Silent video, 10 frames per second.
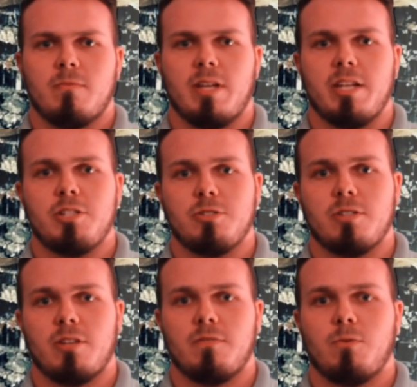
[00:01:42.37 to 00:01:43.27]
and injure
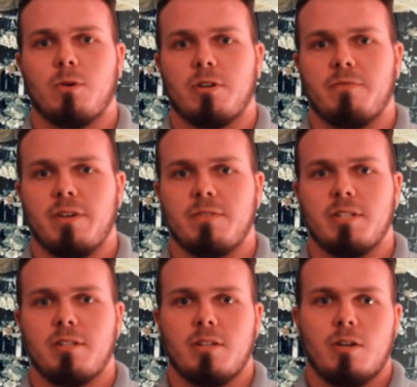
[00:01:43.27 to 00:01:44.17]
another 450